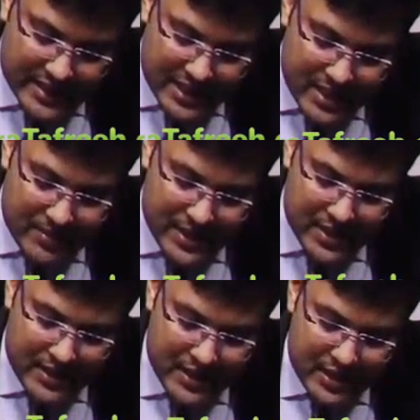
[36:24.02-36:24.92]
can be
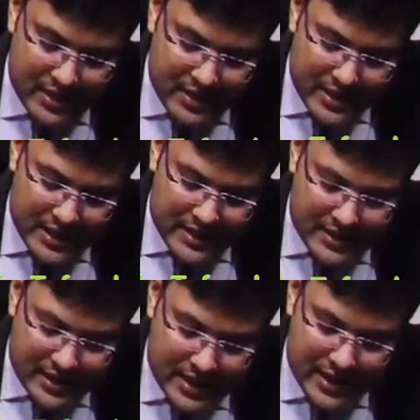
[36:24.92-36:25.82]
raised
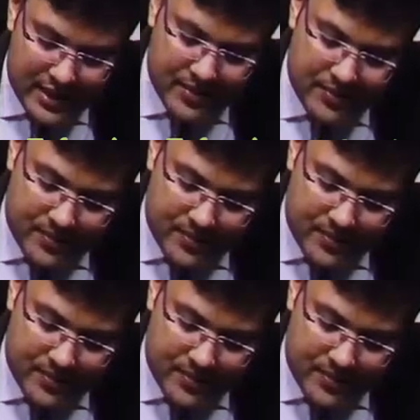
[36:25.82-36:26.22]
in